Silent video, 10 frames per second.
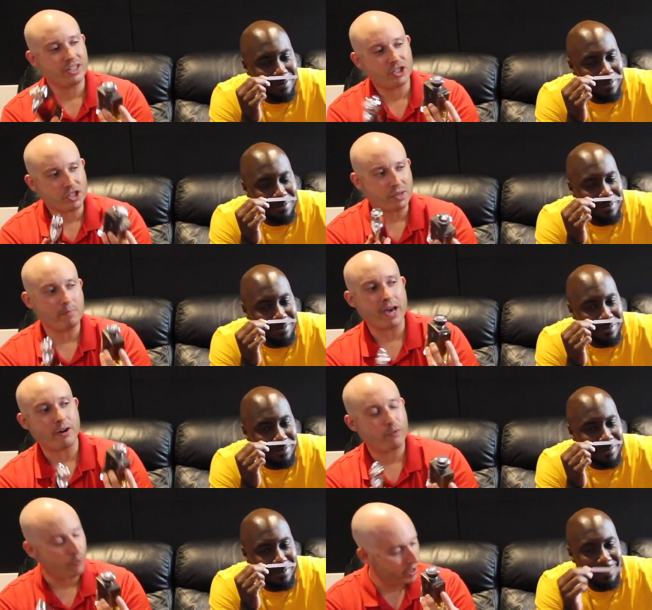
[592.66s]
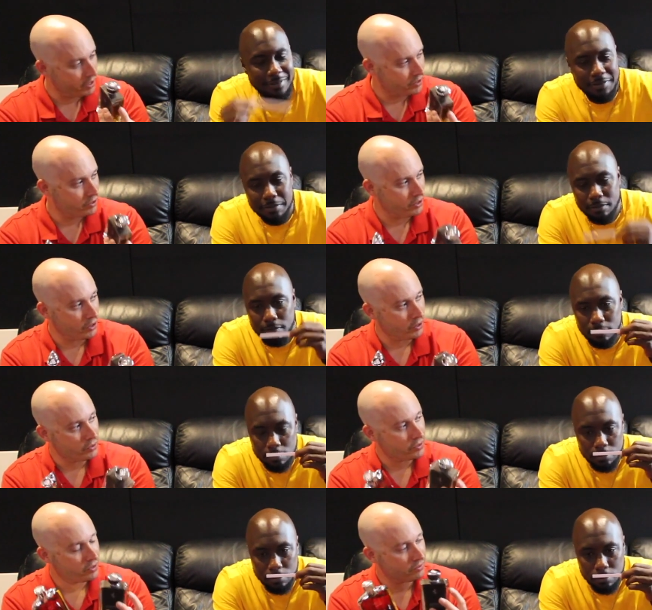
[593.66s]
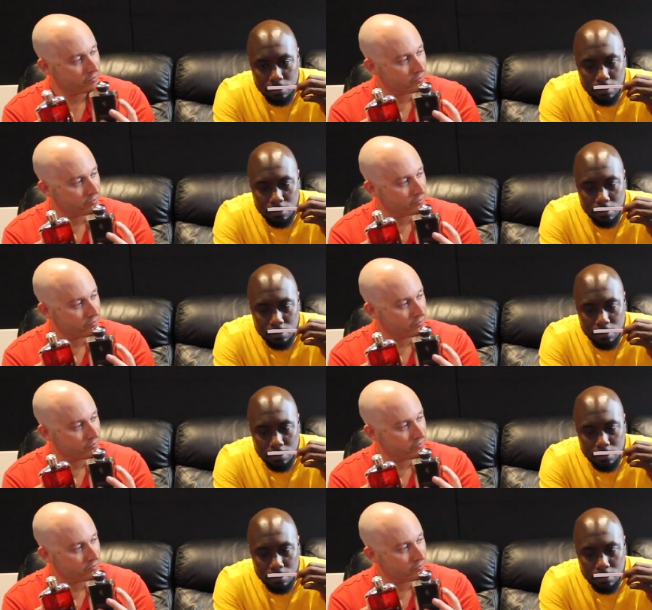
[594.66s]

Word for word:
Speaker 1: is just a better fragrance to your nose?